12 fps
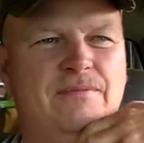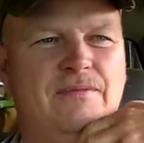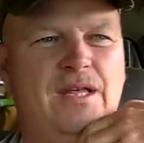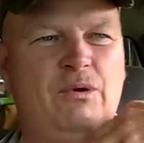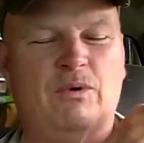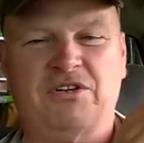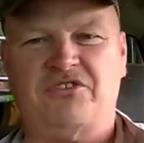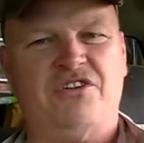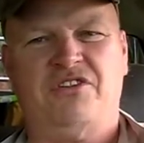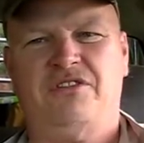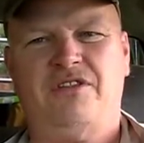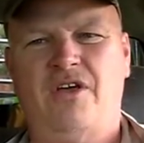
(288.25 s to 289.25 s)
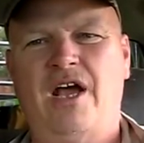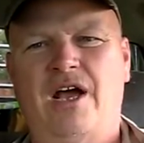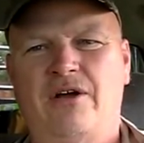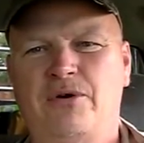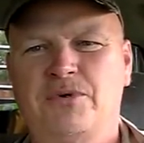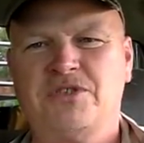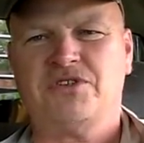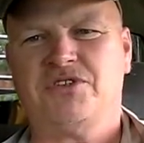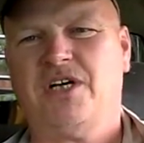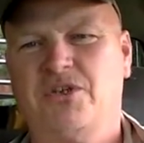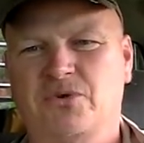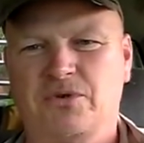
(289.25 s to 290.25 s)
he wasn't there. He wasn't
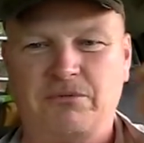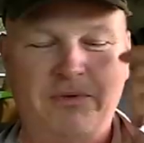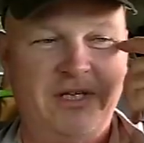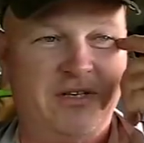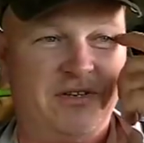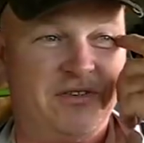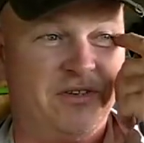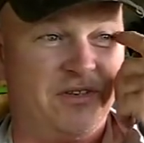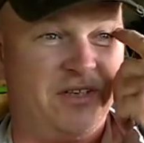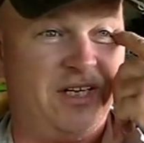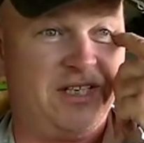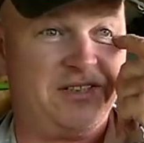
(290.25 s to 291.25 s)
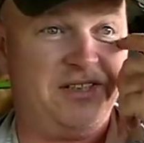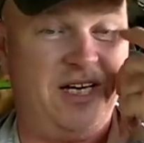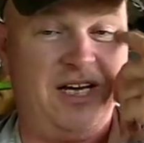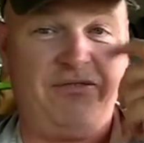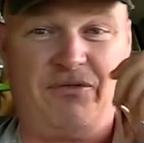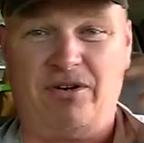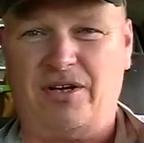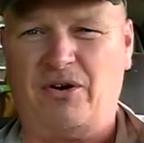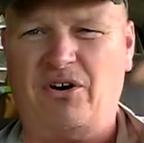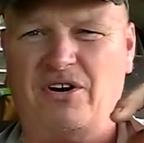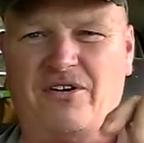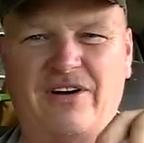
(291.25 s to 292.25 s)
scheduled to be there till the next day for like
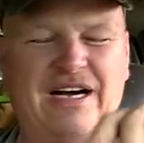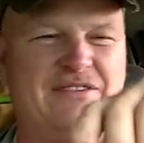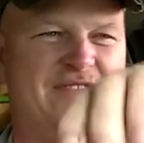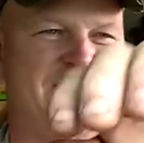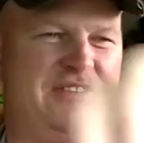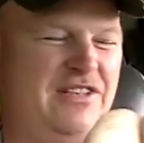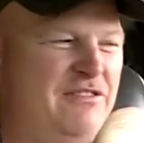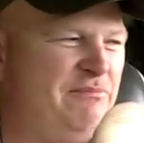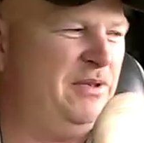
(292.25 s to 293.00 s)
autographs and stuff.